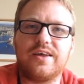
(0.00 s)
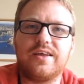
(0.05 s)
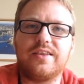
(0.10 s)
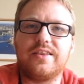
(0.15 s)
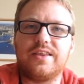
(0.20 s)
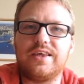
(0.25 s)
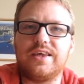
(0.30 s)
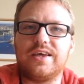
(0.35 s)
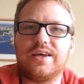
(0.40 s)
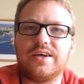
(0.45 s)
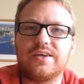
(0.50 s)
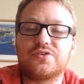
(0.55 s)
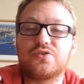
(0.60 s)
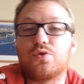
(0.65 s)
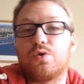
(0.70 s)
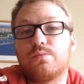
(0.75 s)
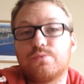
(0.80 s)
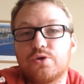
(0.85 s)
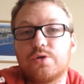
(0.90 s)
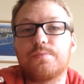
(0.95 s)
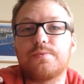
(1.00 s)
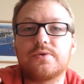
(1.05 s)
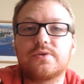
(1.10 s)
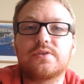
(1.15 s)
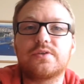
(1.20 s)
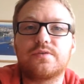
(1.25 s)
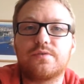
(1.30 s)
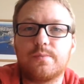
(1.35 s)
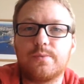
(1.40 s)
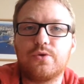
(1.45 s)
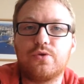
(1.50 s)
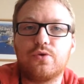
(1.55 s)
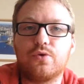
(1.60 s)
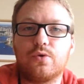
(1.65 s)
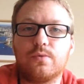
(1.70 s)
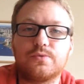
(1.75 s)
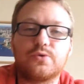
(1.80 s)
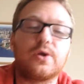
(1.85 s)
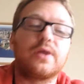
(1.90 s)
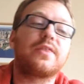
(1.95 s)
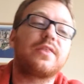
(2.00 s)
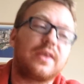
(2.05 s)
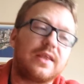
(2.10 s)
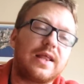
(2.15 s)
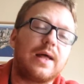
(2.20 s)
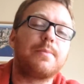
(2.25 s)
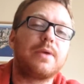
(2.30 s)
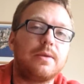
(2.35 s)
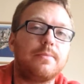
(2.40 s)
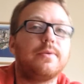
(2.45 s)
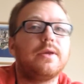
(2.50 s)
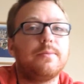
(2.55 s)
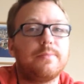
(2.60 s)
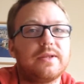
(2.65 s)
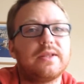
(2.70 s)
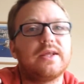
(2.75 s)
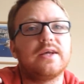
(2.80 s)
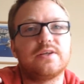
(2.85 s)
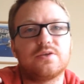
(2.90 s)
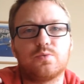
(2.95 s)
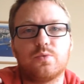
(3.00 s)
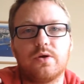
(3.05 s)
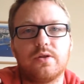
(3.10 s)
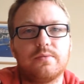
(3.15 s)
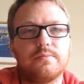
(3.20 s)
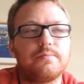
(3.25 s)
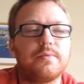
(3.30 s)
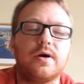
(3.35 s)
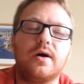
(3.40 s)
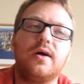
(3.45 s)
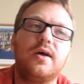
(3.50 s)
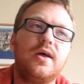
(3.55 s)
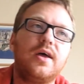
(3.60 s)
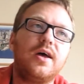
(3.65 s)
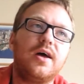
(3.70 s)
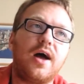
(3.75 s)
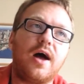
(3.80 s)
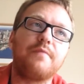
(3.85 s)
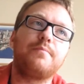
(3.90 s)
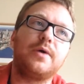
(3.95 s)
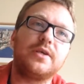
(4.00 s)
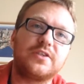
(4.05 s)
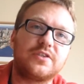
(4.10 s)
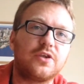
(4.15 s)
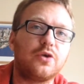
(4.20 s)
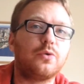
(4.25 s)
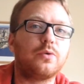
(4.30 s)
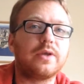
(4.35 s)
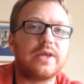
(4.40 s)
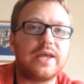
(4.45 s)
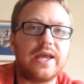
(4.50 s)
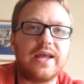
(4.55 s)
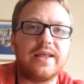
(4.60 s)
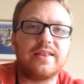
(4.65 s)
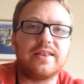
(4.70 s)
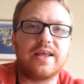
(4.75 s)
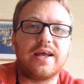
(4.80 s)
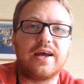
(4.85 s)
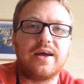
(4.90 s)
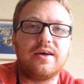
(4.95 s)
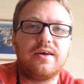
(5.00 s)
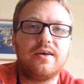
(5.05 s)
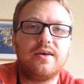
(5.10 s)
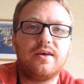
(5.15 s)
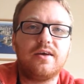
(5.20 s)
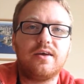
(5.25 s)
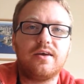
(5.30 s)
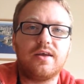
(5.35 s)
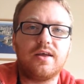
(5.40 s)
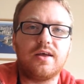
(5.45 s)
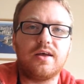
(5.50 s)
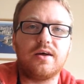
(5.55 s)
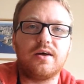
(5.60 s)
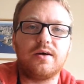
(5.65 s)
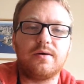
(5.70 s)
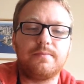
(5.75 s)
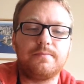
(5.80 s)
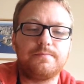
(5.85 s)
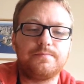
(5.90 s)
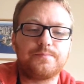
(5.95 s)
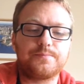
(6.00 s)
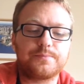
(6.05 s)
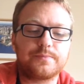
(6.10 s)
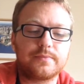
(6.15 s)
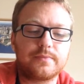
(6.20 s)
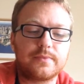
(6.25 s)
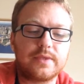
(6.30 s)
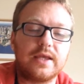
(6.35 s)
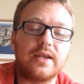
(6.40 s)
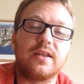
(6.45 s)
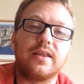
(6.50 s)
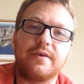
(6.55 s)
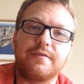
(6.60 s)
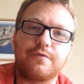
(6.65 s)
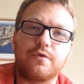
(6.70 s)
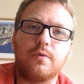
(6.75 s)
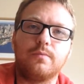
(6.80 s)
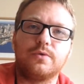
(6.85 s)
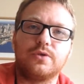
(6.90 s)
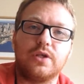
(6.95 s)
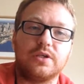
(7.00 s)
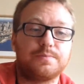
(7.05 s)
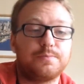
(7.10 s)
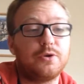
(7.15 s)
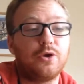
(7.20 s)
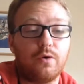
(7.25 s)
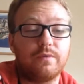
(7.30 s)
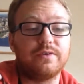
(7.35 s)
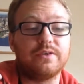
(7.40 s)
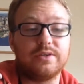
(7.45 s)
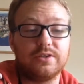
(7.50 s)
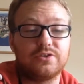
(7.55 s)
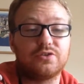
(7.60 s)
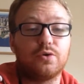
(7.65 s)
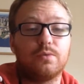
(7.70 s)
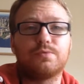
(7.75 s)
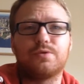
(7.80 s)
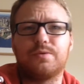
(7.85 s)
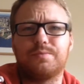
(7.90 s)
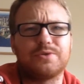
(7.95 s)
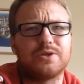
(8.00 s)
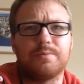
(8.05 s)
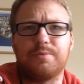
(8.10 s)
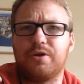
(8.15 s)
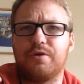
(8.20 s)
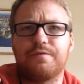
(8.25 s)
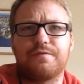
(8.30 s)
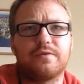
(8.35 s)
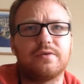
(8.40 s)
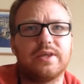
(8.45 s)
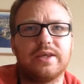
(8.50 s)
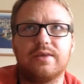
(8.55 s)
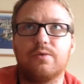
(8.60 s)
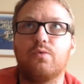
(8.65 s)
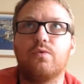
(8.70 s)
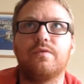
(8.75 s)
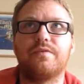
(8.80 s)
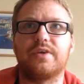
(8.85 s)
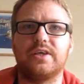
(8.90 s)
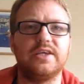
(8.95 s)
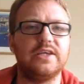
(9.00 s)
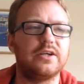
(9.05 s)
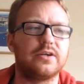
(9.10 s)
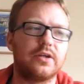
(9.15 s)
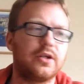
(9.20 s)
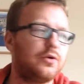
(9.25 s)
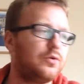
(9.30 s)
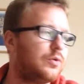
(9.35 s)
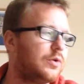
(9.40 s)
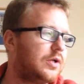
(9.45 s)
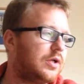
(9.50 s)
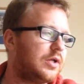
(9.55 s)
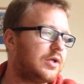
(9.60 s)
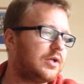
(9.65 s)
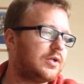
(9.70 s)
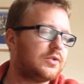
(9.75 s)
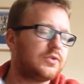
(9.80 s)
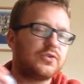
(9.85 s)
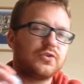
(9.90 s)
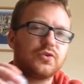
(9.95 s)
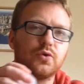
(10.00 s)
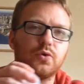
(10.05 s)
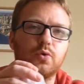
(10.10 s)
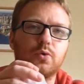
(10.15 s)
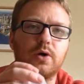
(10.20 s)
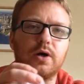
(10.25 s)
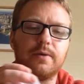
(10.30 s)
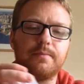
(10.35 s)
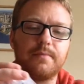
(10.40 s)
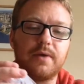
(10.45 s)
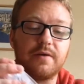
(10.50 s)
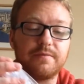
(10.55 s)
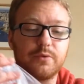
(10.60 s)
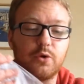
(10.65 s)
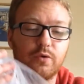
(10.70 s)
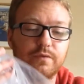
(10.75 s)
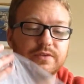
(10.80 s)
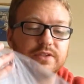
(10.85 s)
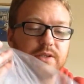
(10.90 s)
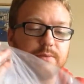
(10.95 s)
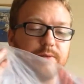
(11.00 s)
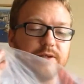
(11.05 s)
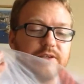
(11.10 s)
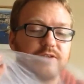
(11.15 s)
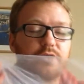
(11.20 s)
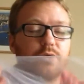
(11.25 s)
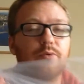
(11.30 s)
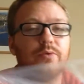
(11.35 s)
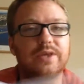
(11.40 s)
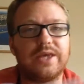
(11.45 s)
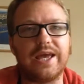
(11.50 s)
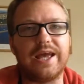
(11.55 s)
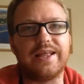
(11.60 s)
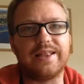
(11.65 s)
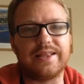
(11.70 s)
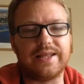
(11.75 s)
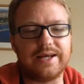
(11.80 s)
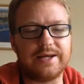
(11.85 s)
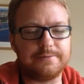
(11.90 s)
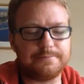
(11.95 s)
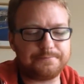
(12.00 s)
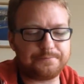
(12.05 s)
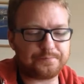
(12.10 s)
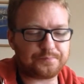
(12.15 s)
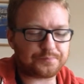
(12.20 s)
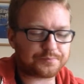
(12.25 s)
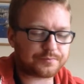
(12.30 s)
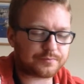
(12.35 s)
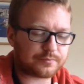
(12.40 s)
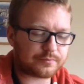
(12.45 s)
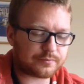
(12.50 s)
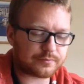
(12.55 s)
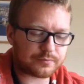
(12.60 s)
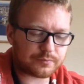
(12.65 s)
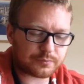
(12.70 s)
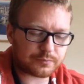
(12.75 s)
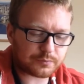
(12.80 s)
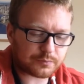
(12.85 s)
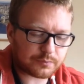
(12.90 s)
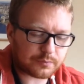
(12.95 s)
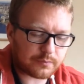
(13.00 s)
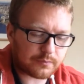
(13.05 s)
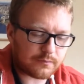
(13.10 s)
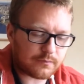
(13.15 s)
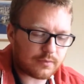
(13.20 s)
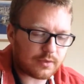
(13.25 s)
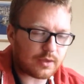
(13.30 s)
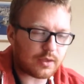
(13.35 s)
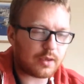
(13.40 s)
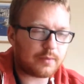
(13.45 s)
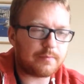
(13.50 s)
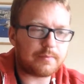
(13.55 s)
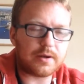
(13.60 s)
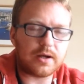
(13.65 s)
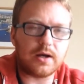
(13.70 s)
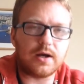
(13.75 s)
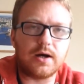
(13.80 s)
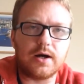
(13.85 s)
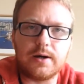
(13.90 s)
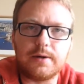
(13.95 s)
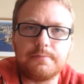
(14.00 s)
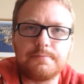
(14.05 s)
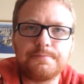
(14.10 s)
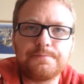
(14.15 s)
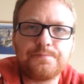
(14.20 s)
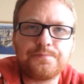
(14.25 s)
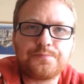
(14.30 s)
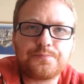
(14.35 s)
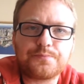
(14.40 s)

the uh, Stormtroopers from A New Hope, so I think that might be my next one, but I've missed out on getting that. Um, kind of like from it's been all, the Stormtroopers have been out for like over a year now, so um, I've obviously missed out on getting that. But um,